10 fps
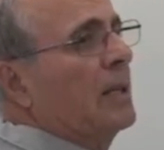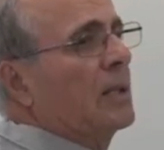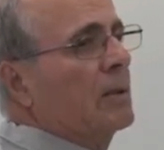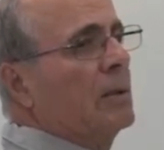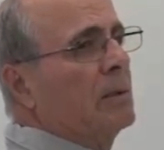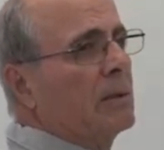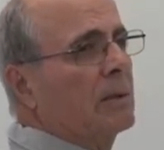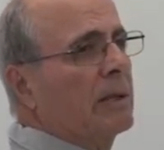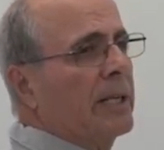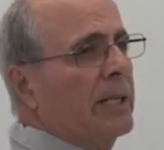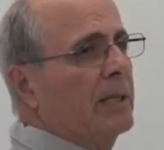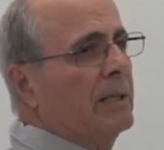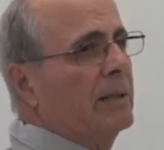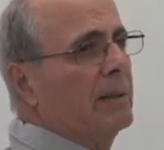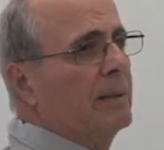Yes or no? Correct?
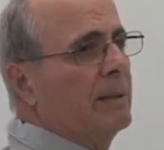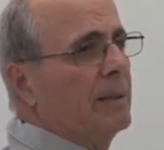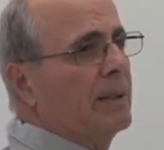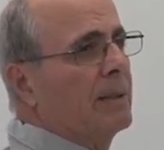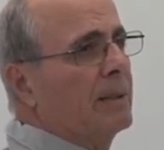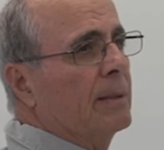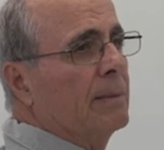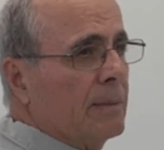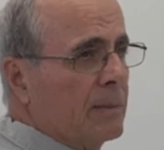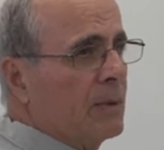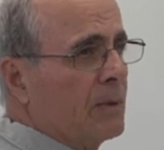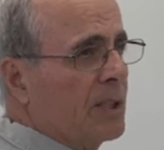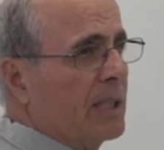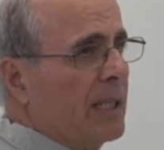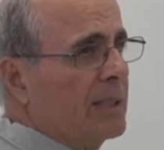You
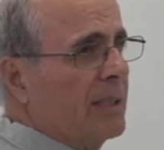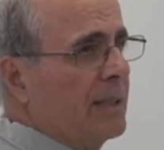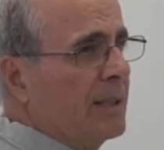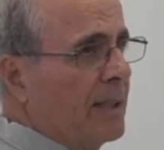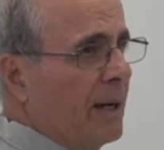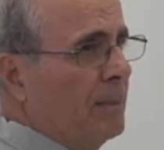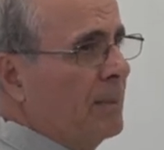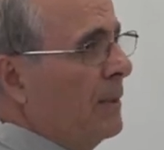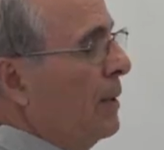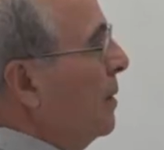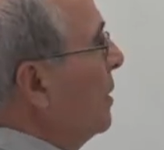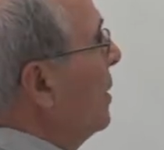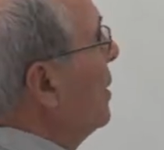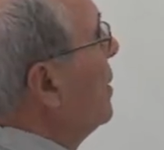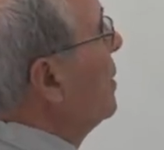see that? Yep. Because the
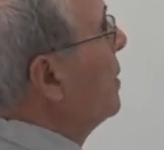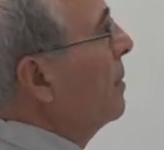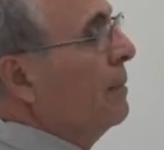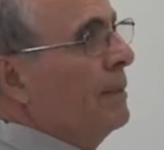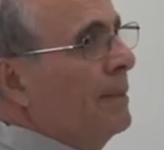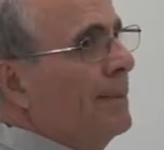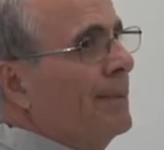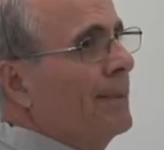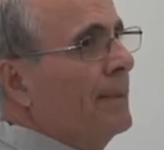total length between them.